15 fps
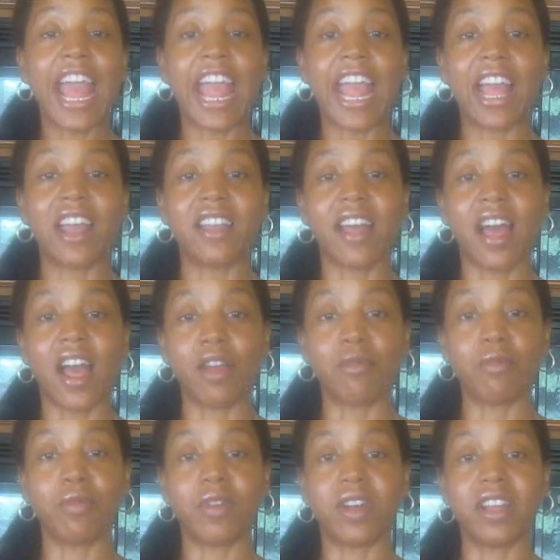And I
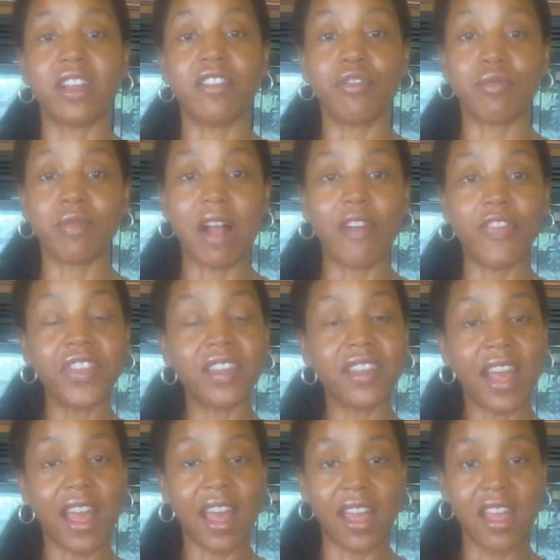would, throughout the
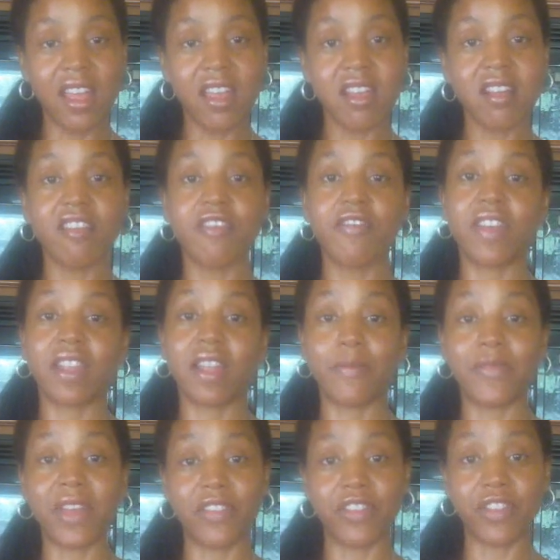day, fill
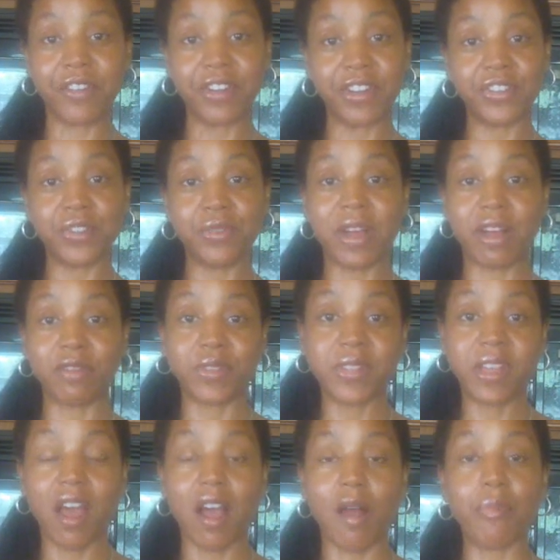up that
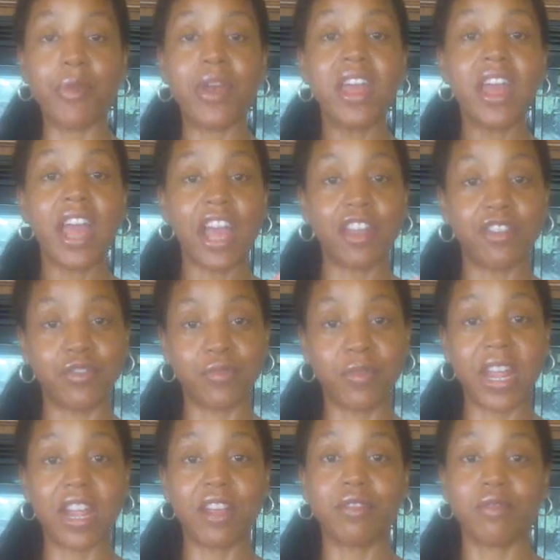32-ounce cup and
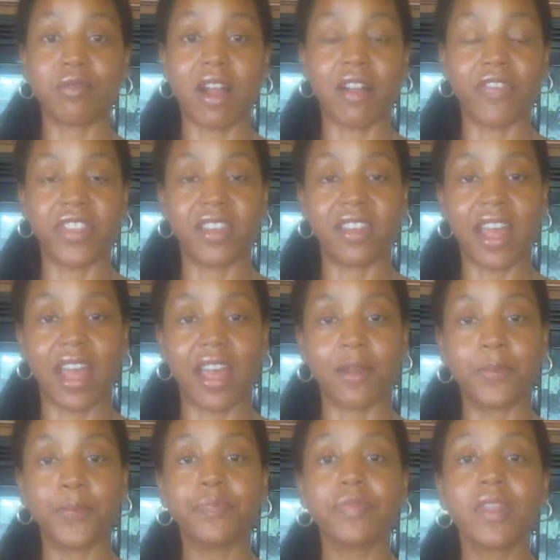drink throughout the
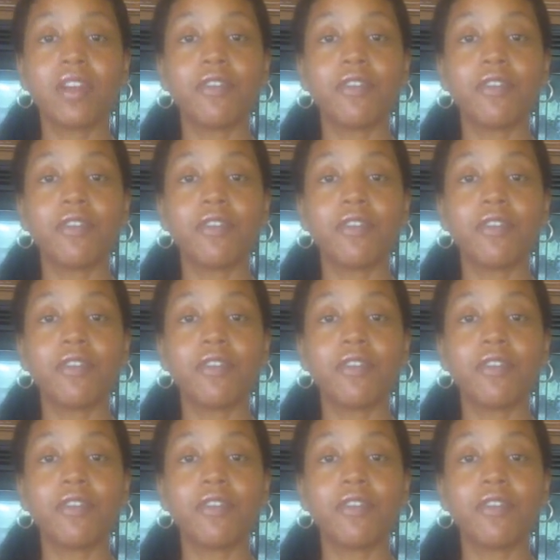day.